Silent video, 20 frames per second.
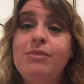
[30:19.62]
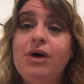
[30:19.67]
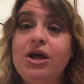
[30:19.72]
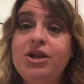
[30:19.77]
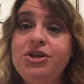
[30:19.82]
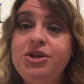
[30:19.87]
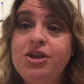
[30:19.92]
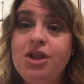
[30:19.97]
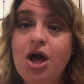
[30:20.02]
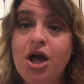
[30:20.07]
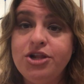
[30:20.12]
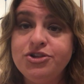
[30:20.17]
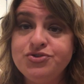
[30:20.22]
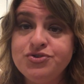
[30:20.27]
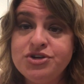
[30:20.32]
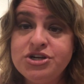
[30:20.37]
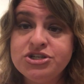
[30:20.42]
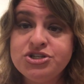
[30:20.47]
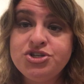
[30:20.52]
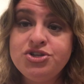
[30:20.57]

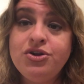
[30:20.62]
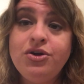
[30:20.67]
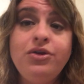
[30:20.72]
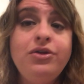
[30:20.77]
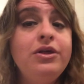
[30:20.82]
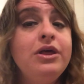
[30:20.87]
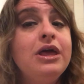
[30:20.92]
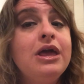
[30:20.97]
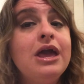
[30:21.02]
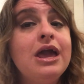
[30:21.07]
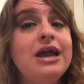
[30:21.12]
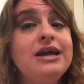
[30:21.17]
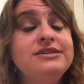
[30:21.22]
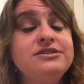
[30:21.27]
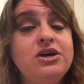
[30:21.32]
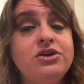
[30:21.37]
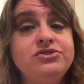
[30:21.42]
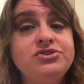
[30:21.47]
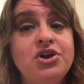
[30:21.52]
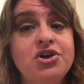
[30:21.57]
Non-traditional is
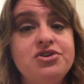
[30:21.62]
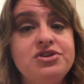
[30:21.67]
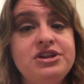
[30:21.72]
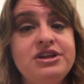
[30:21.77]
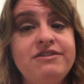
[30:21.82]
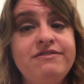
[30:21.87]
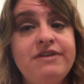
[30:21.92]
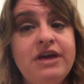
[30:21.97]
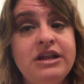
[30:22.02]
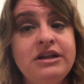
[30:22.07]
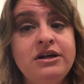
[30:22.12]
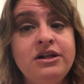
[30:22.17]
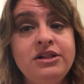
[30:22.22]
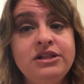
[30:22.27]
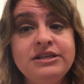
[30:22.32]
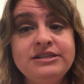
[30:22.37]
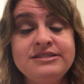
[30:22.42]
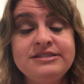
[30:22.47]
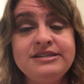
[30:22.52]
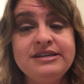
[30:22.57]
alternative and
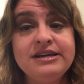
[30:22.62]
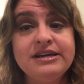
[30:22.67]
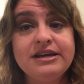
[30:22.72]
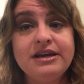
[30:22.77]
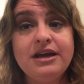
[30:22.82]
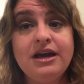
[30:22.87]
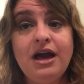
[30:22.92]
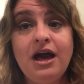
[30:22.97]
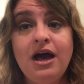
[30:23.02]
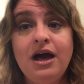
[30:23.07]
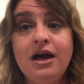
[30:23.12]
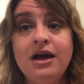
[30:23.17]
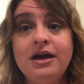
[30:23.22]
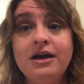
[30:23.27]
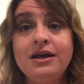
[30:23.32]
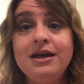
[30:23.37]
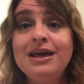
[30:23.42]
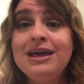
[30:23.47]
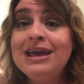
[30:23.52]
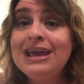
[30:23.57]
holistic
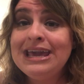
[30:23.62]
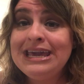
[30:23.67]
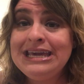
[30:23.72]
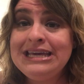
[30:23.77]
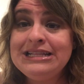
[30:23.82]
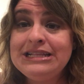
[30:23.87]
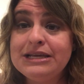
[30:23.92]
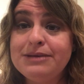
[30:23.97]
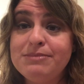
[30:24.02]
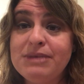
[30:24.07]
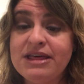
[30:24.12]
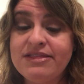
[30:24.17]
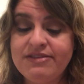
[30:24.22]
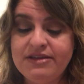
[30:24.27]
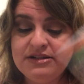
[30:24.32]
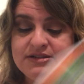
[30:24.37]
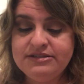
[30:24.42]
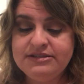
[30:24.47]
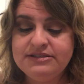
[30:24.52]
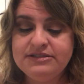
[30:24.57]
healing
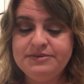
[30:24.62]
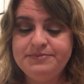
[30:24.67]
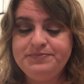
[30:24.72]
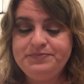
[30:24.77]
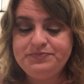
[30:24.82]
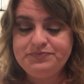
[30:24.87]
methods.